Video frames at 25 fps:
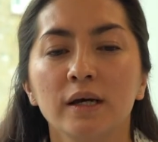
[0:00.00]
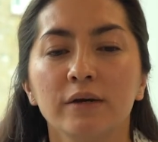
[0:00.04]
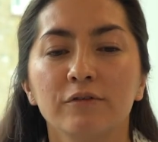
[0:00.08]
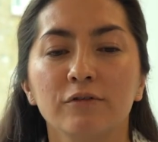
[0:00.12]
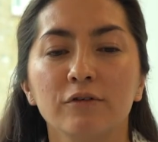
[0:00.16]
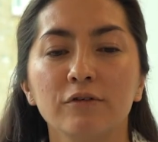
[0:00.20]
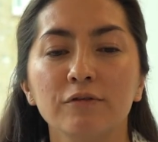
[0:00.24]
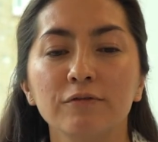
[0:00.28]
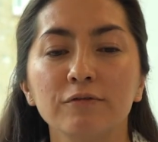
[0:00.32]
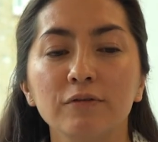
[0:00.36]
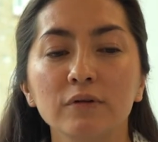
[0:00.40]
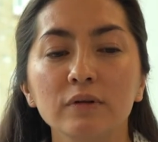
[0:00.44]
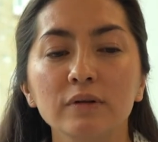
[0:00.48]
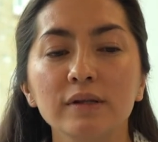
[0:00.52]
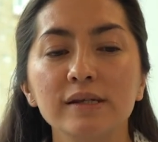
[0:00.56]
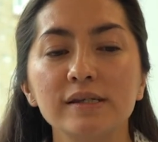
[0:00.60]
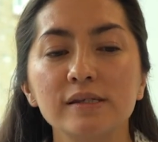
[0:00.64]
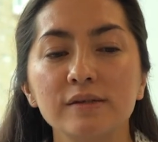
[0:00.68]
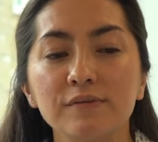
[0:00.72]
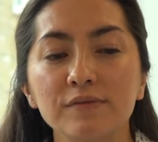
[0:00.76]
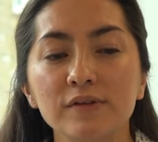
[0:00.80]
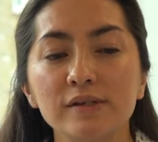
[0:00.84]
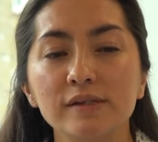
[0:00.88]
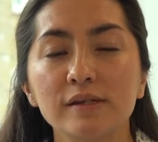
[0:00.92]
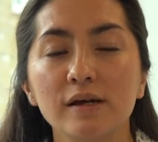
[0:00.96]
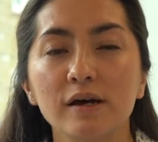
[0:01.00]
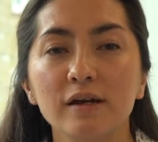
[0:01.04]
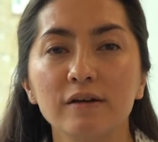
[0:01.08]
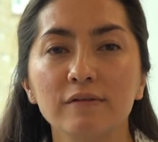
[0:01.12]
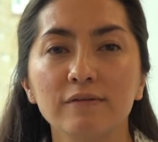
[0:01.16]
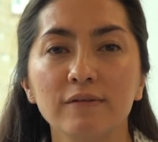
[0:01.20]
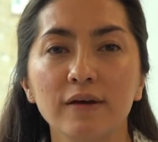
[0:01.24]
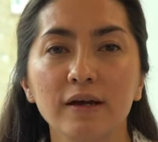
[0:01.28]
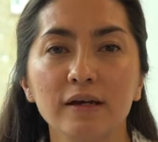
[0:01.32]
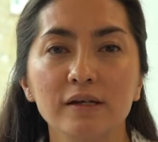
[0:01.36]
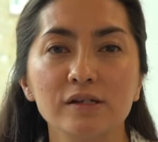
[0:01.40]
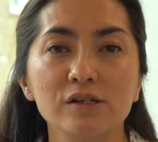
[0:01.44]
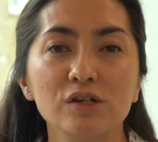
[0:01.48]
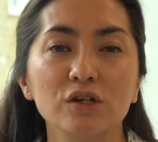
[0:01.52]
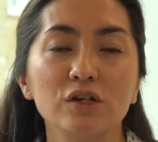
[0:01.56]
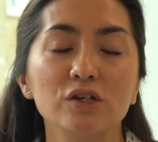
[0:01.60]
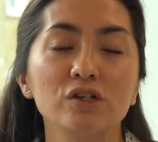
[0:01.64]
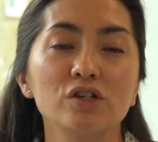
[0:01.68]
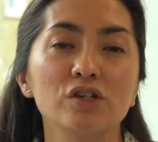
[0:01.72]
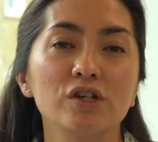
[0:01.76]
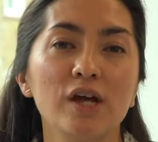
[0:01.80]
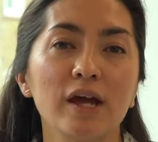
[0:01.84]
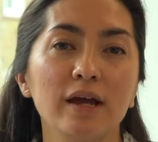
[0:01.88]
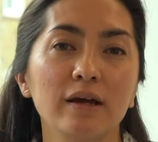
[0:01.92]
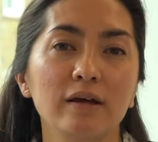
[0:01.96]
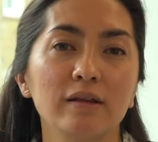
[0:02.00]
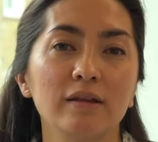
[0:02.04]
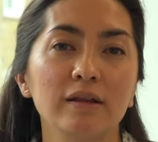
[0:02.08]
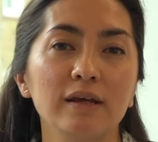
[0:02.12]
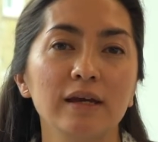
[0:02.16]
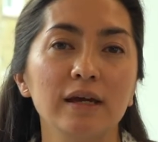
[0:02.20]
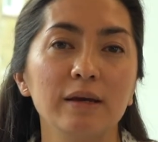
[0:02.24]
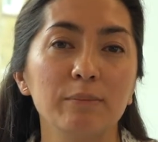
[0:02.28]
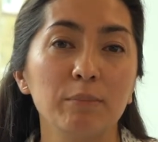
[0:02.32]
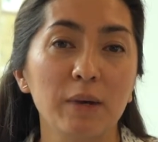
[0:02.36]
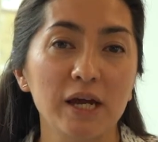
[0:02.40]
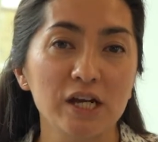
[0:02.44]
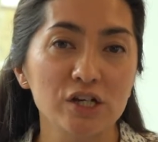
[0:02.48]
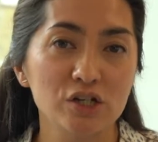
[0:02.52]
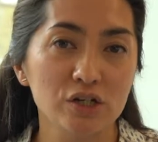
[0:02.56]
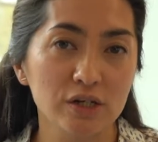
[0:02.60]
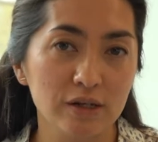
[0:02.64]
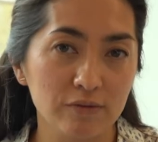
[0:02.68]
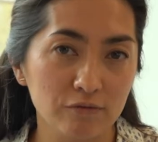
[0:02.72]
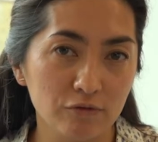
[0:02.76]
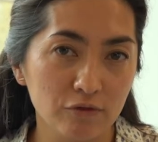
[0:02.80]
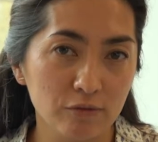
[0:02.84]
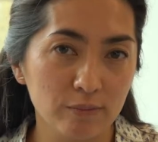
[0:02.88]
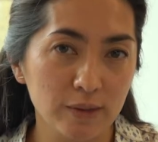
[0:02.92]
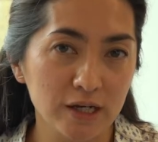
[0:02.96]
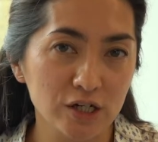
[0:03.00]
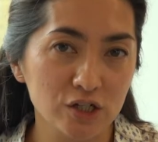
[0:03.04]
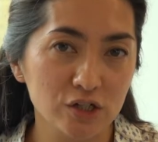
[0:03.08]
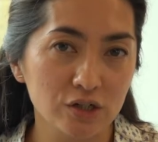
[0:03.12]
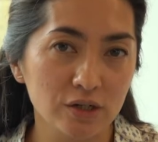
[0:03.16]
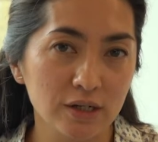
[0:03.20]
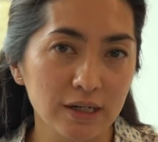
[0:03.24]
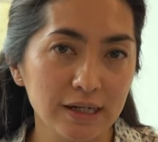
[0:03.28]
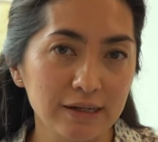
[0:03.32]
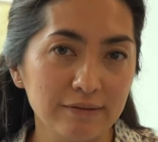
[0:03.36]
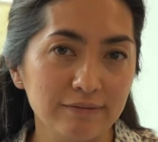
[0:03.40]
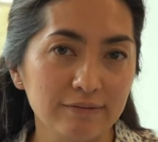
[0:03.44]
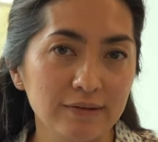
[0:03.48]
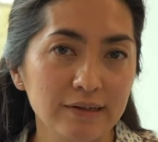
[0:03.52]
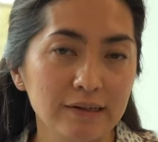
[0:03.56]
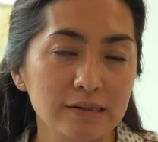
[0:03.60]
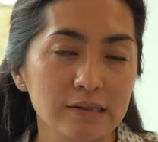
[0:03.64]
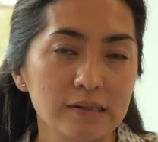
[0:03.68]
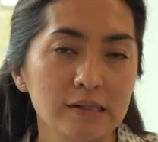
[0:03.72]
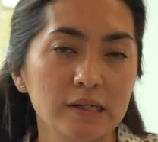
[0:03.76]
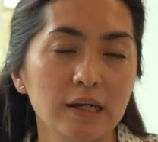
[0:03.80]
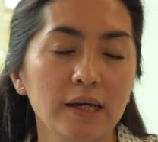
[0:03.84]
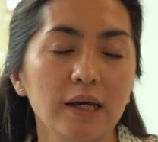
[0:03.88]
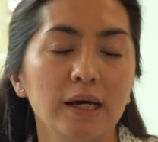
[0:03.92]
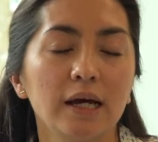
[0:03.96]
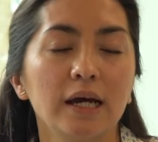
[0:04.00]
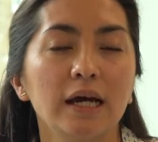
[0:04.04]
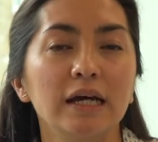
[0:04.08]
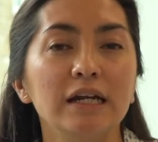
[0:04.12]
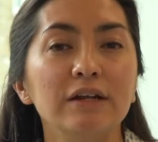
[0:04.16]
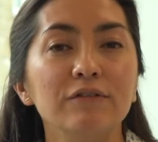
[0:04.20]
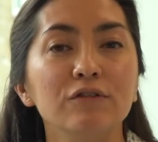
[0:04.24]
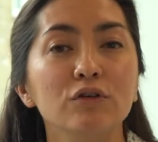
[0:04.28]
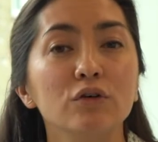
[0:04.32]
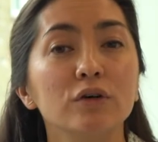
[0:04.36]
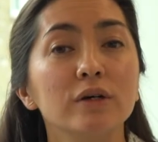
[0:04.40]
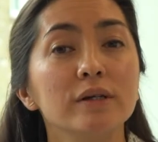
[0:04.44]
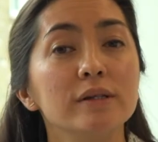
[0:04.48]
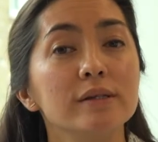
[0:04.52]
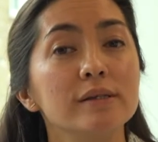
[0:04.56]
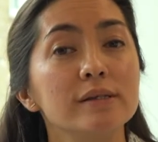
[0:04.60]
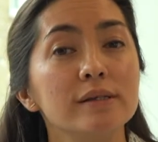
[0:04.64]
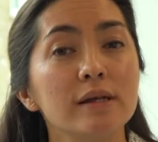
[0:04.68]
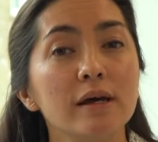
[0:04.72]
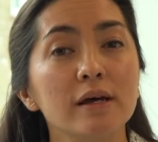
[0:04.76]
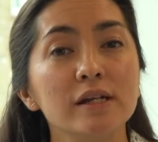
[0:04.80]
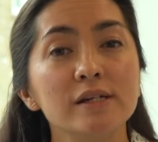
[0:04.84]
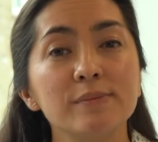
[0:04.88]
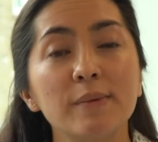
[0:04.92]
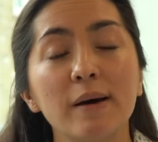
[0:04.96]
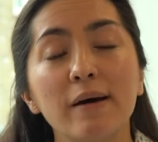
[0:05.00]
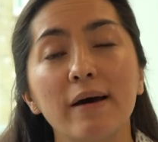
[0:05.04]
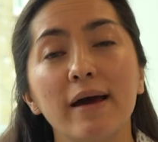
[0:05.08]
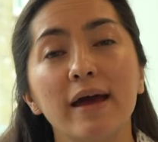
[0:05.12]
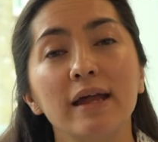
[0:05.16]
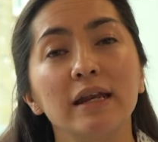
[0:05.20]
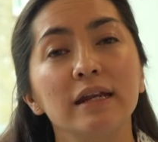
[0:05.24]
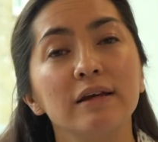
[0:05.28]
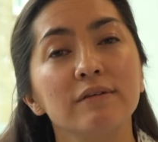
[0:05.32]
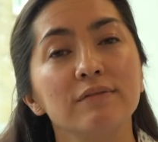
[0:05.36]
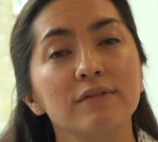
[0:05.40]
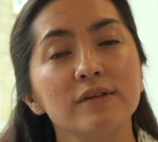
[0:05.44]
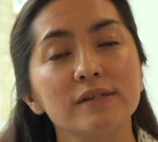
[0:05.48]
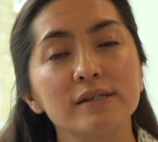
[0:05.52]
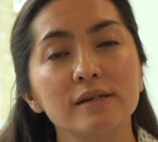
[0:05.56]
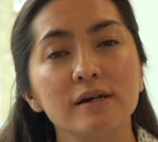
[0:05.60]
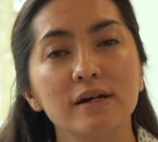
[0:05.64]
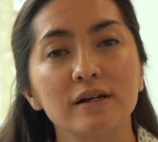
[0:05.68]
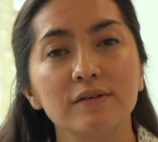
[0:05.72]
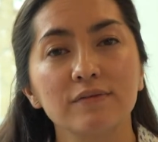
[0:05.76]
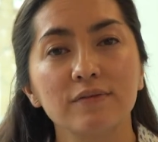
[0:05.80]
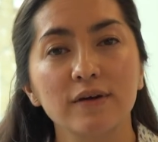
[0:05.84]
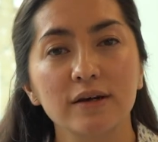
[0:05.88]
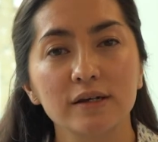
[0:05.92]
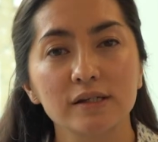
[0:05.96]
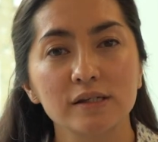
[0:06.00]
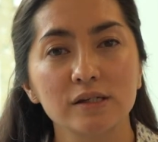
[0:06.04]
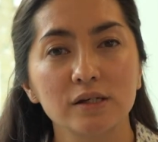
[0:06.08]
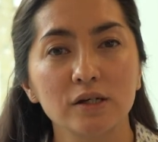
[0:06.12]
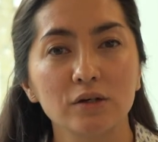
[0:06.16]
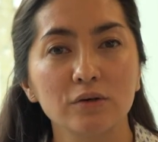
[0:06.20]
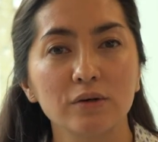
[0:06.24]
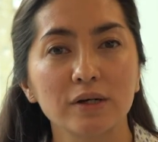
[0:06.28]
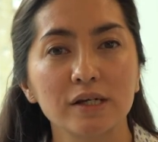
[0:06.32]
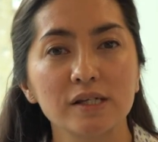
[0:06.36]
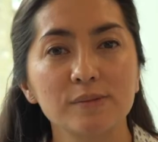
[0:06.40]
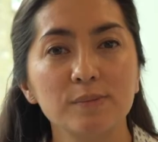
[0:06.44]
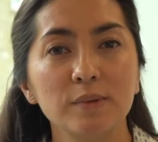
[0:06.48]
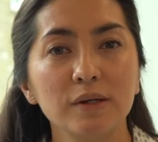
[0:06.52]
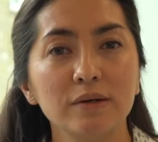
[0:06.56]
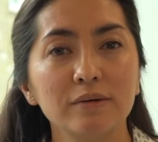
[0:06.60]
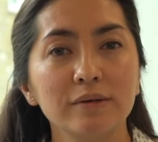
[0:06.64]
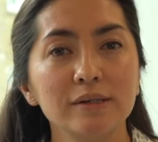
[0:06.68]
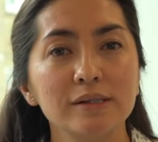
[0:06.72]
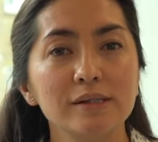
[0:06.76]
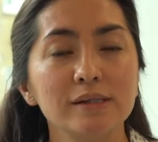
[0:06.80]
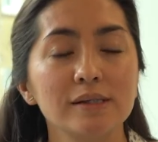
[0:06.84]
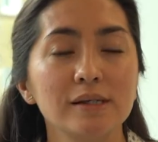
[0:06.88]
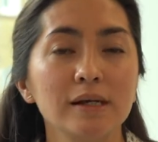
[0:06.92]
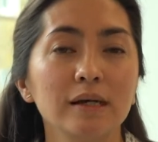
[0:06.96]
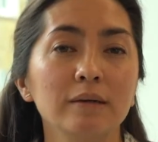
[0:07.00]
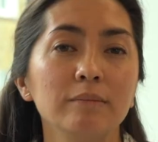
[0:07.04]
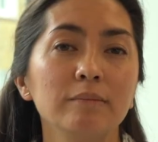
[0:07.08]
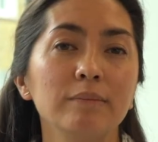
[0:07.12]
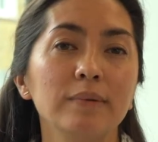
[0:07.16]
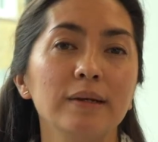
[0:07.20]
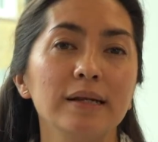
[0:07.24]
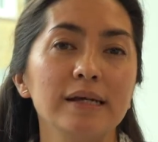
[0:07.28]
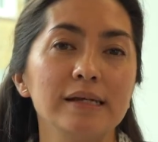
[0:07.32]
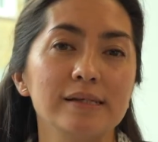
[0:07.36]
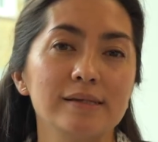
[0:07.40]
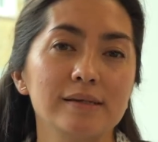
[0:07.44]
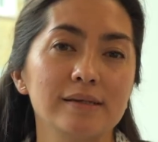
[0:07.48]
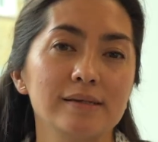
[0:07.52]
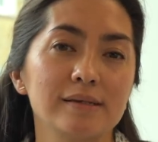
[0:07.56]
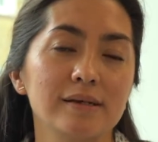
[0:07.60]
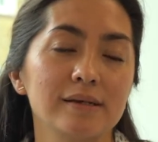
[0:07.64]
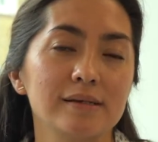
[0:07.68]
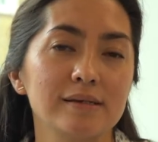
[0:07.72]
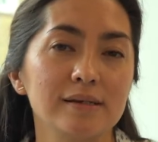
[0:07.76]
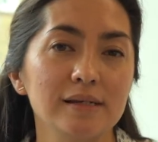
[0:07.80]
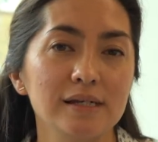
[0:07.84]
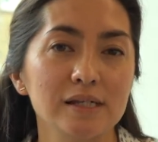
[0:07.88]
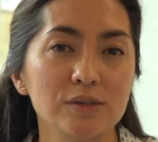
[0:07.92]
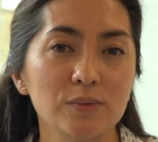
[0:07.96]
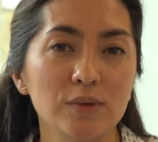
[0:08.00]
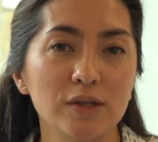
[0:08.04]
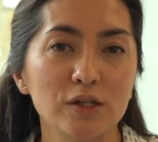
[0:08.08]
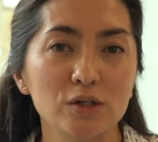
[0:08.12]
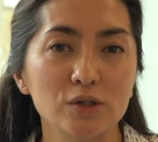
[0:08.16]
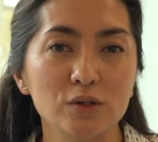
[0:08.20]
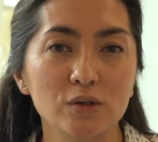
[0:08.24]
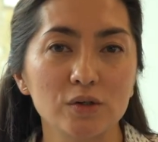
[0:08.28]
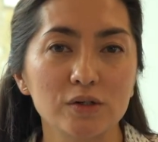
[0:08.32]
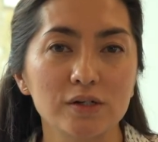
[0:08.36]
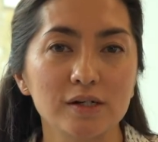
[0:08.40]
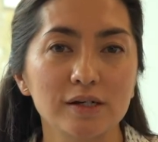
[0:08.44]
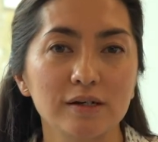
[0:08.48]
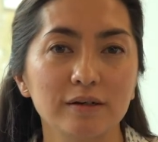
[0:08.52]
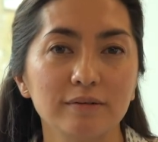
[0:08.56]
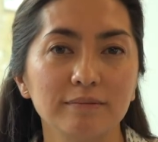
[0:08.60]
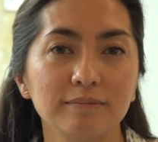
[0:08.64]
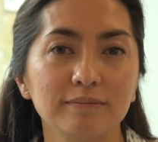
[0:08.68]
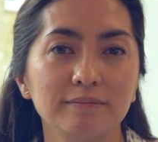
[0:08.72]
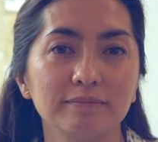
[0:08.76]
For a full list of the side effects, you can check the patient information leaflet, and if you're concerned about any of the side effects that you're experiencing, please discuss these with a doctor.